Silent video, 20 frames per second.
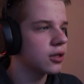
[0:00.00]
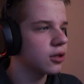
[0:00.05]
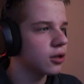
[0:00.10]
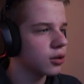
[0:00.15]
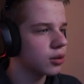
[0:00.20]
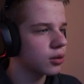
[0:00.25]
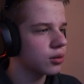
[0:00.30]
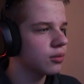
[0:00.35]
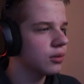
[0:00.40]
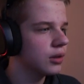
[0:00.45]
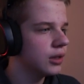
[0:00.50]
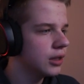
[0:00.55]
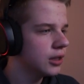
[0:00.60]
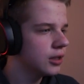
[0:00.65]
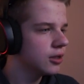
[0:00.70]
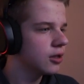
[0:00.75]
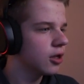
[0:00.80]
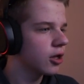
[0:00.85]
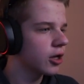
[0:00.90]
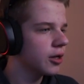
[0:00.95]
this,
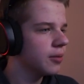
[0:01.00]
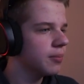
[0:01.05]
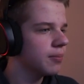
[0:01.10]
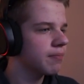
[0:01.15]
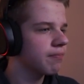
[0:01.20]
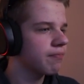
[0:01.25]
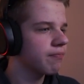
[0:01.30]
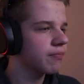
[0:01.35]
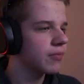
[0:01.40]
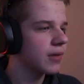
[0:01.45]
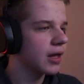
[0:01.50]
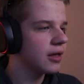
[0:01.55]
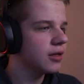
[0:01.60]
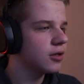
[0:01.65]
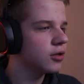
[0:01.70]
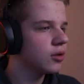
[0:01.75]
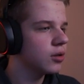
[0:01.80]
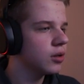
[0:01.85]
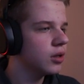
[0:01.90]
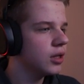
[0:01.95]
okay? And you
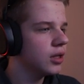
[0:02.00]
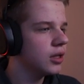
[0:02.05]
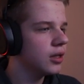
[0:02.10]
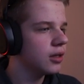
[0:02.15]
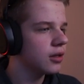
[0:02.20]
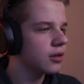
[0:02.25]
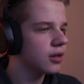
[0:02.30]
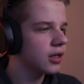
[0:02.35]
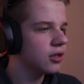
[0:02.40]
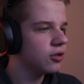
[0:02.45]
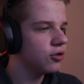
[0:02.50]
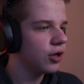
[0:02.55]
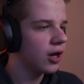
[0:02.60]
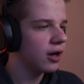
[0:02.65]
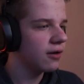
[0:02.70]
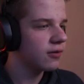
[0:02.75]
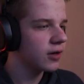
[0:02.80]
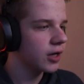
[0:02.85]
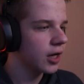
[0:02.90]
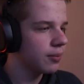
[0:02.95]
can see then you
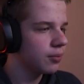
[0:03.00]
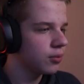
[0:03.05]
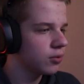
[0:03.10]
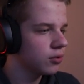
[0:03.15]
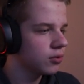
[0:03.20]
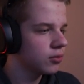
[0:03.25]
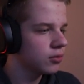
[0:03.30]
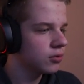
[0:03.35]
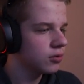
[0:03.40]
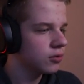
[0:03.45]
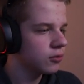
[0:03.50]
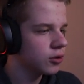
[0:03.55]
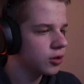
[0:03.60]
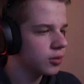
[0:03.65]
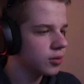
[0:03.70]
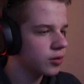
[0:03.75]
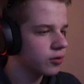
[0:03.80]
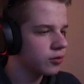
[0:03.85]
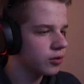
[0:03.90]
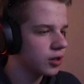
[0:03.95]
have a couple
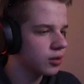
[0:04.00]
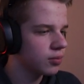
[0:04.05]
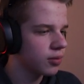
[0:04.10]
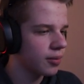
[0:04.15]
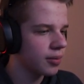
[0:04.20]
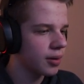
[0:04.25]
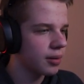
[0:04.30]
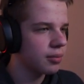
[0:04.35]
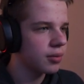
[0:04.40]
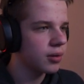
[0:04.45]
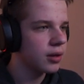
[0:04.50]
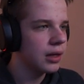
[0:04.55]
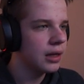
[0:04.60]
Christmas trees pop up.